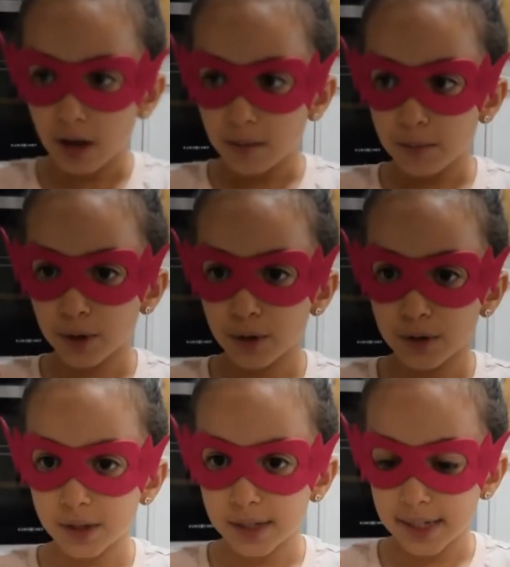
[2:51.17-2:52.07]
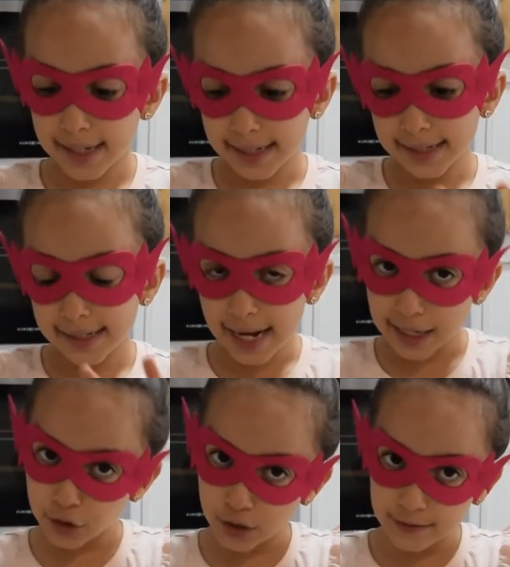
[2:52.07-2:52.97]
because it's
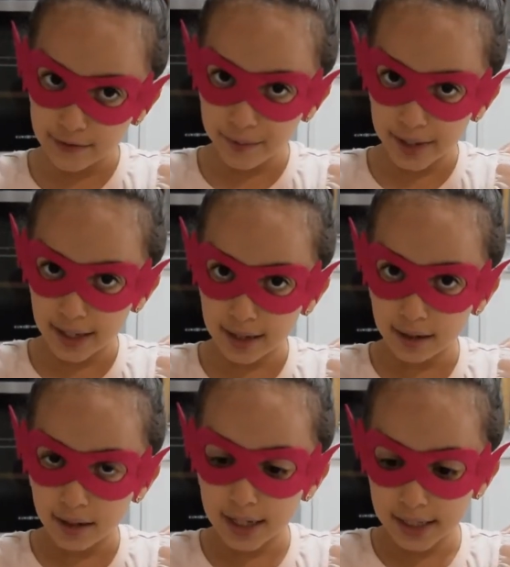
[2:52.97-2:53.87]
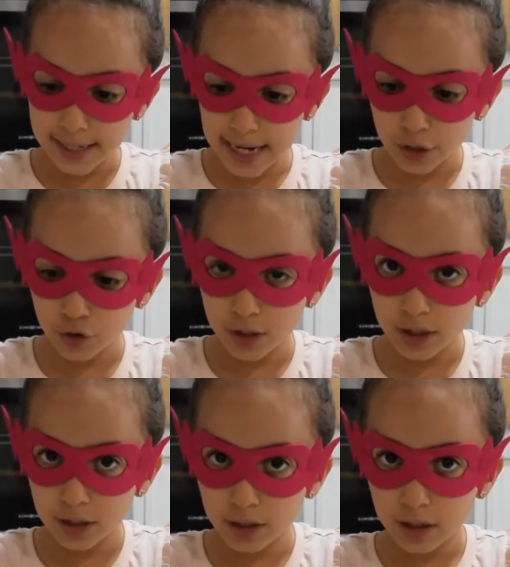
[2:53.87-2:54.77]
dangerous for me. It's
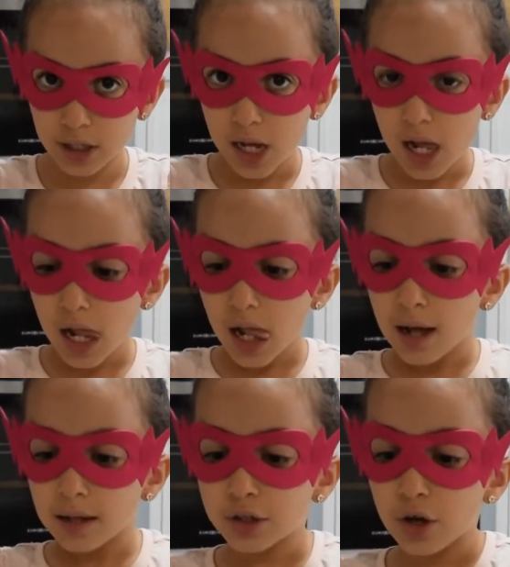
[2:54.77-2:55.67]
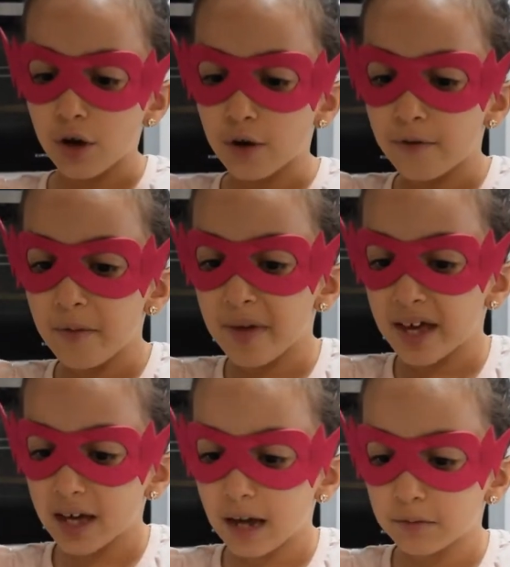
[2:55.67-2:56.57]
dangerous. So for me,
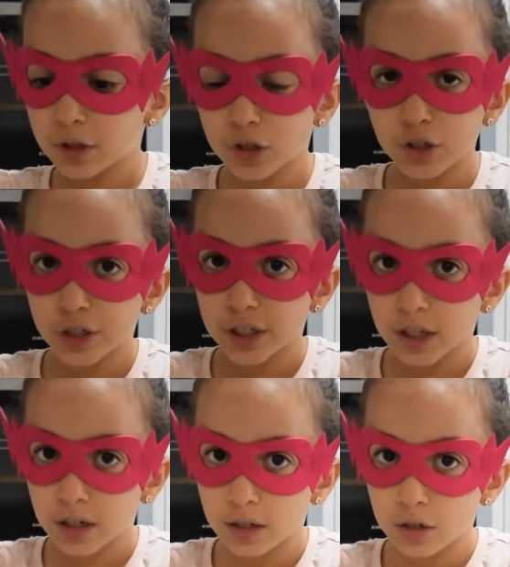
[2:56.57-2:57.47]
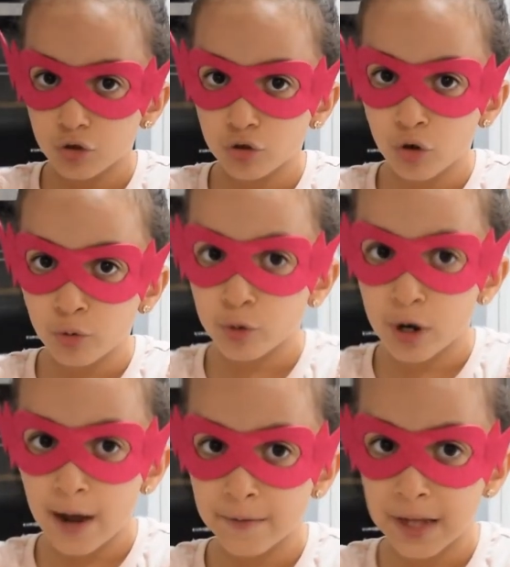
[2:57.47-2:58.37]
I'm just using a normal
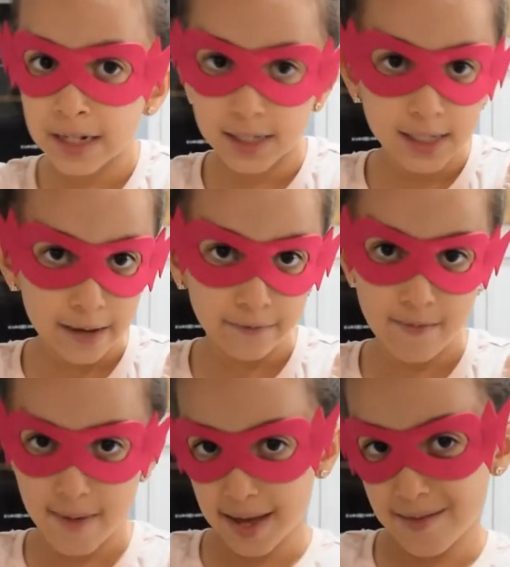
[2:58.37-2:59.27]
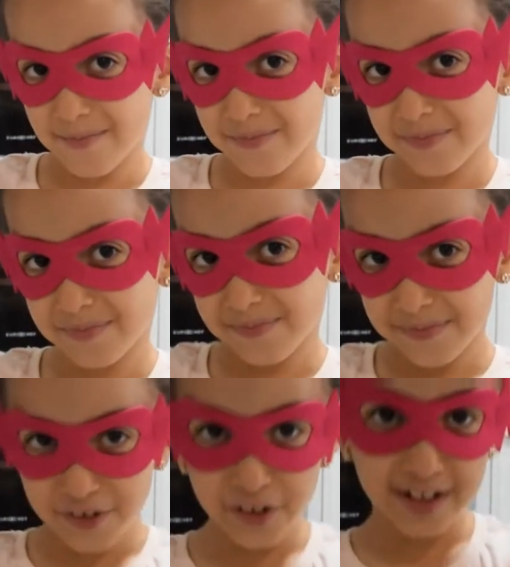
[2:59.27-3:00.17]
knife that's safe for me. So let's